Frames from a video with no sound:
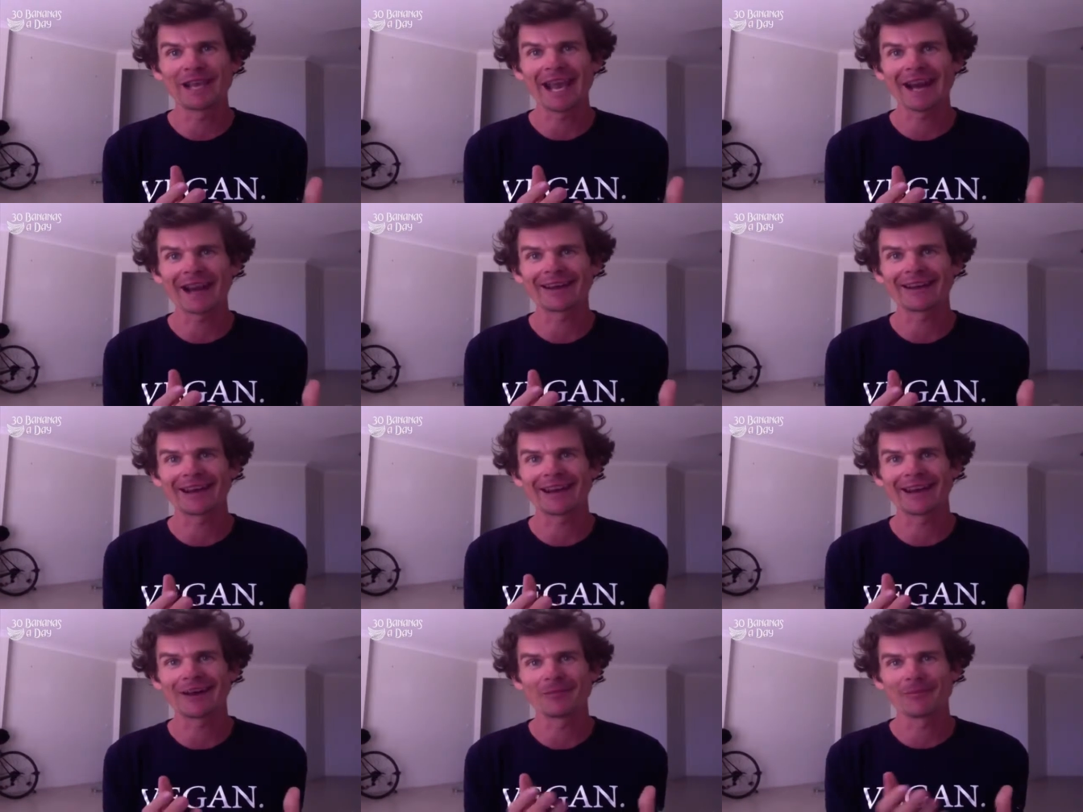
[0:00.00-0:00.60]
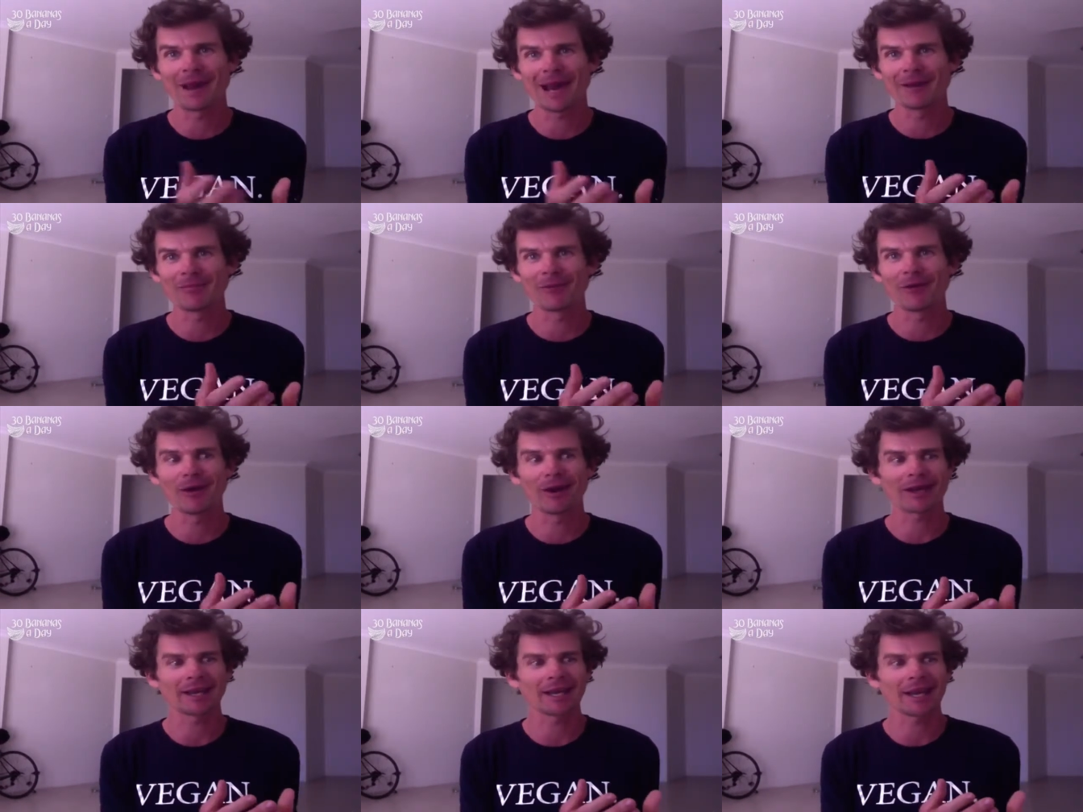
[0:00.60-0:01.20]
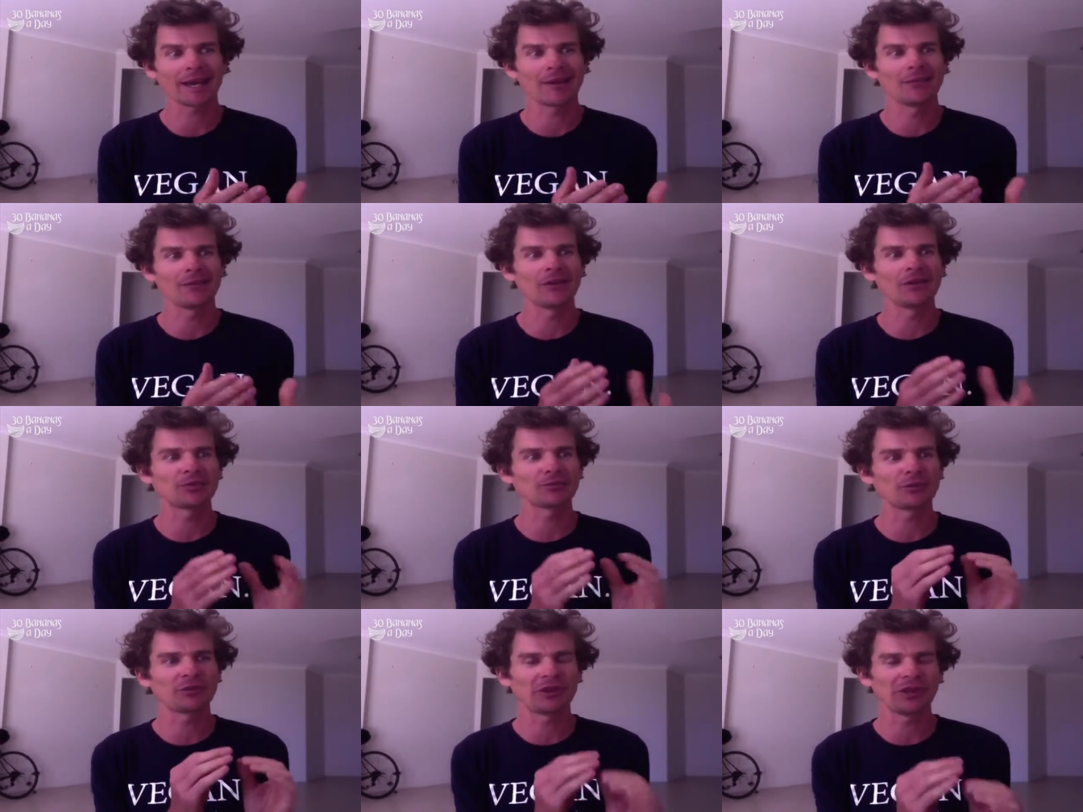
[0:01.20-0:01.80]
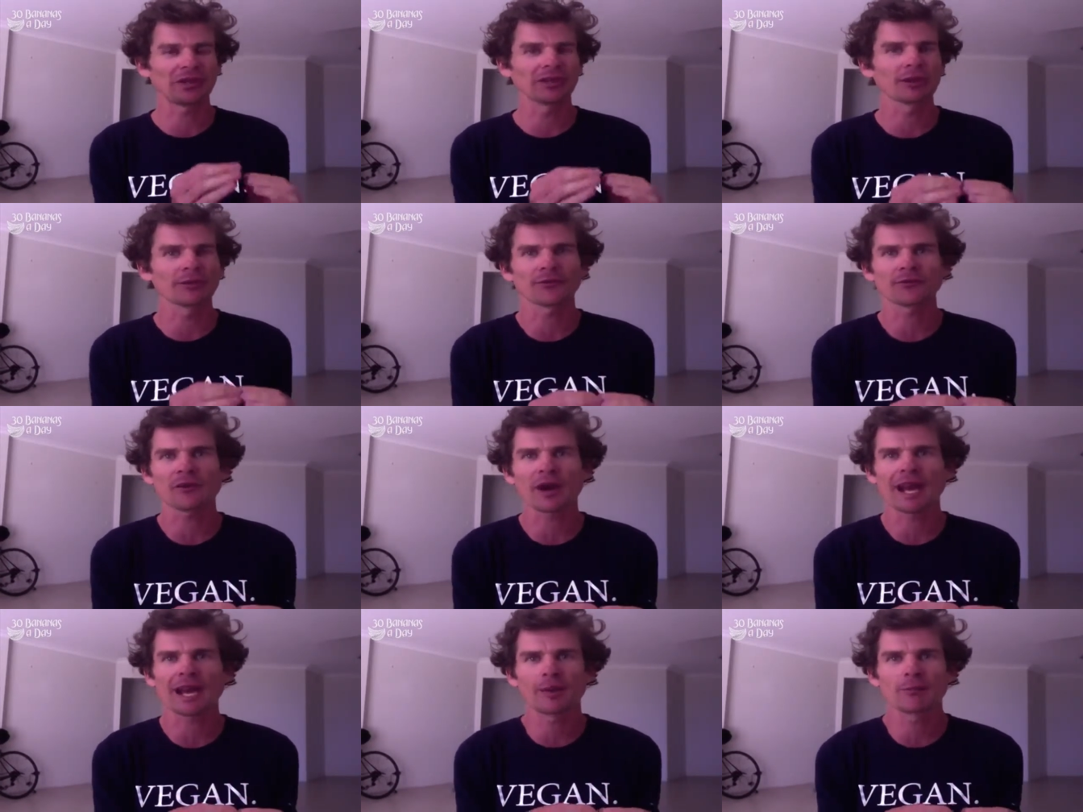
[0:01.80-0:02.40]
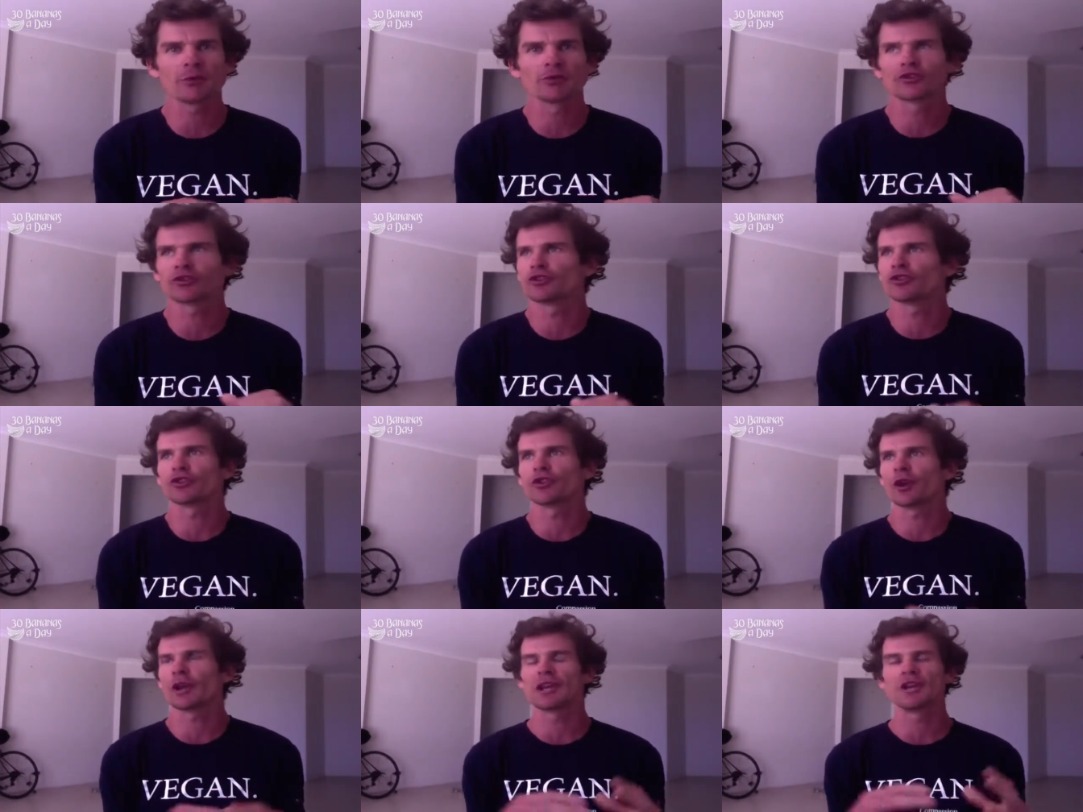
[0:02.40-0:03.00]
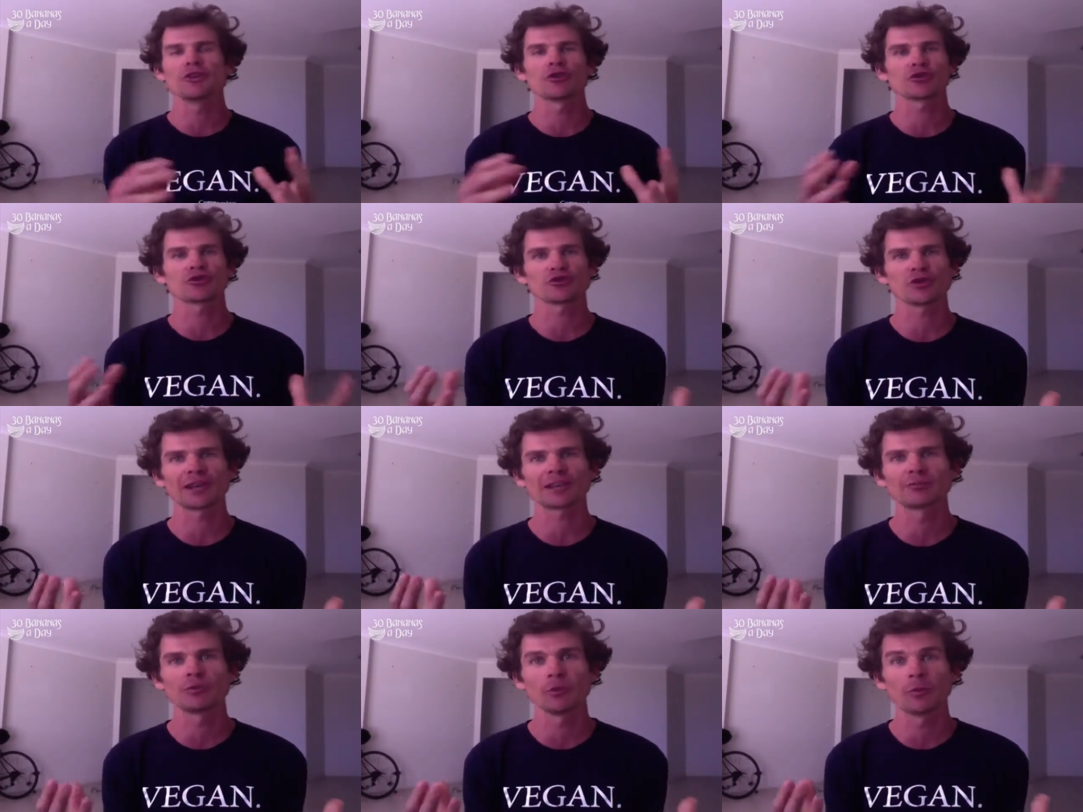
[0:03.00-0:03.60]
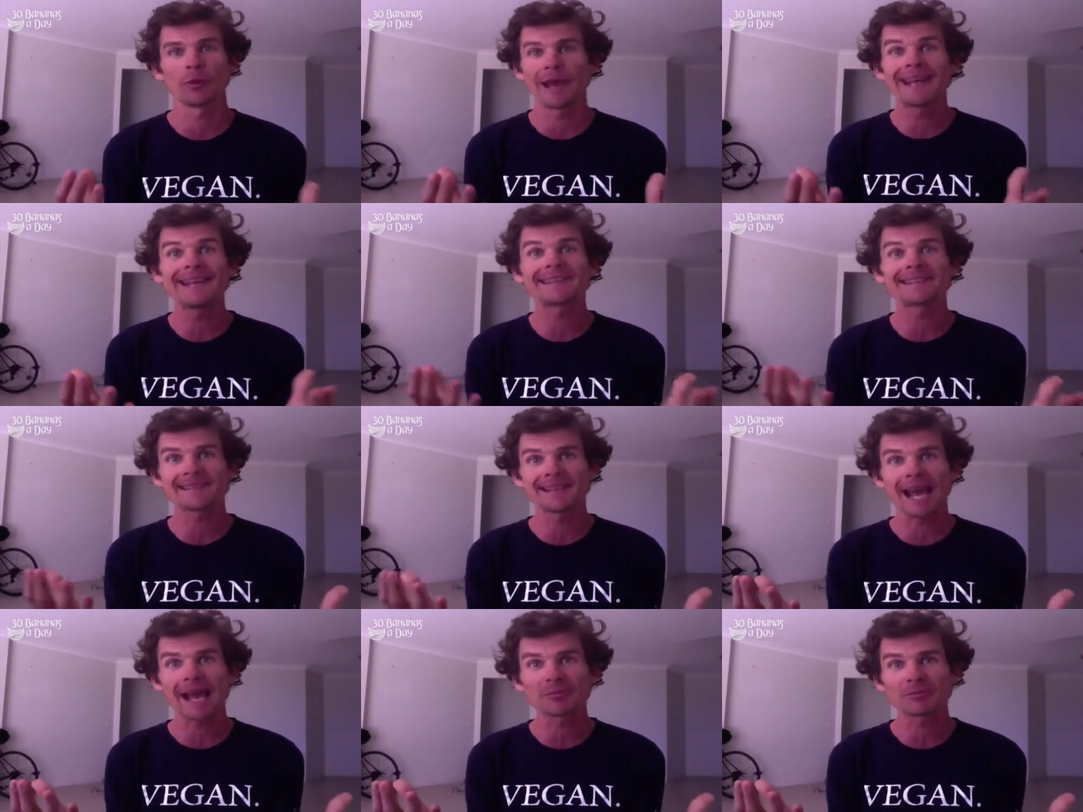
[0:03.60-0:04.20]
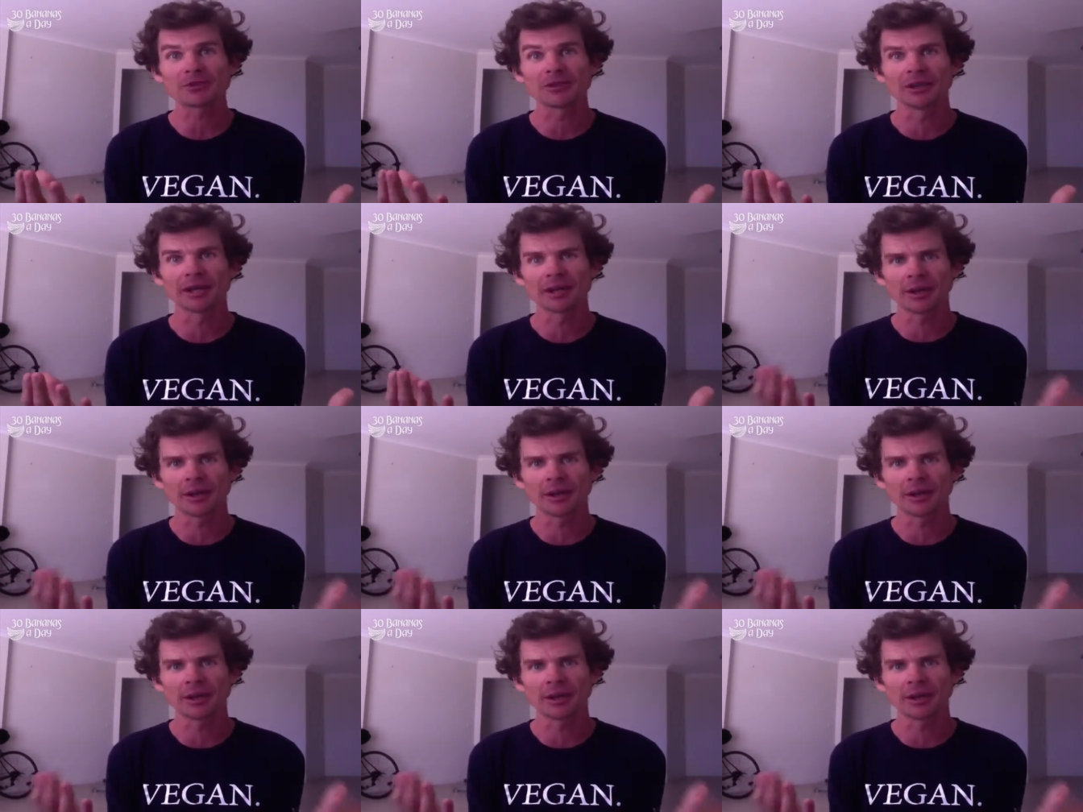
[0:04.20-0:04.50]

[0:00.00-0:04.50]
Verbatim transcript: Cannondale mountain bike, and this particular frame was just like indestructible, but he snapped it,